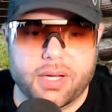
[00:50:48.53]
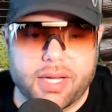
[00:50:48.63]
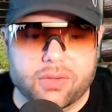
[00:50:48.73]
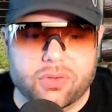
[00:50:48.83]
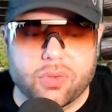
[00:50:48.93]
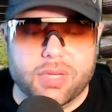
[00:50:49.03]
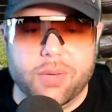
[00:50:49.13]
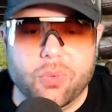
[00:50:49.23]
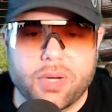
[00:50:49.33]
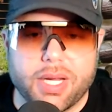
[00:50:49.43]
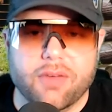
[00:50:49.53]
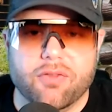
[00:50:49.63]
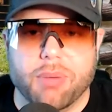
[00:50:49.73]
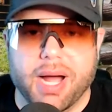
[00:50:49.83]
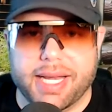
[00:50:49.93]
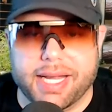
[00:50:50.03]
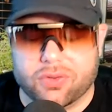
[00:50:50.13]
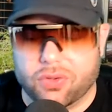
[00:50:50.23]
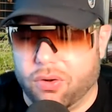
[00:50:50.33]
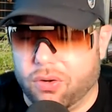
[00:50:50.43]
And so they will give Binance
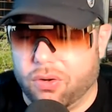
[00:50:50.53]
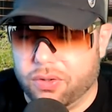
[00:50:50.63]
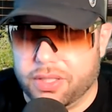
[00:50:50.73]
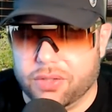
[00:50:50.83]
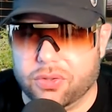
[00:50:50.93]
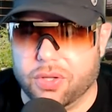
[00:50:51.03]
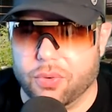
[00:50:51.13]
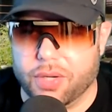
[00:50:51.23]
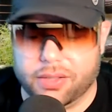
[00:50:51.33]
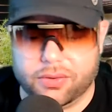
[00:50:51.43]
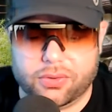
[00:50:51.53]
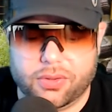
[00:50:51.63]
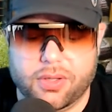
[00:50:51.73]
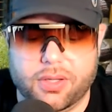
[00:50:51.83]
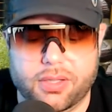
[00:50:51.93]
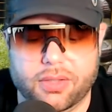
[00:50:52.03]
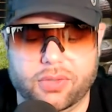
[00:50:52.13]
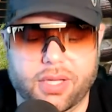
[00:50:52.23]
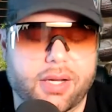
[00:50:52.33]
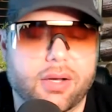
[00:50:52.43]
all these tokens. They'll
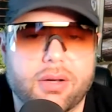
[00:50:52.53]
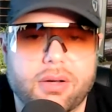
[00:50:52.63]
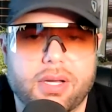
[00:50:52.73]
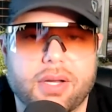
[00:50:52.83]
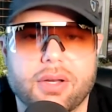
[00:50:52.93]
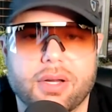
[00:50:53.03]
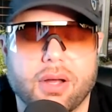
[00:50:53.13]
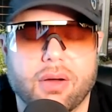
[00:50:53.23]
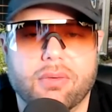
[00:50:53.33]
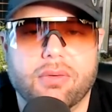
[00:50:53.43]
say, "Here you go.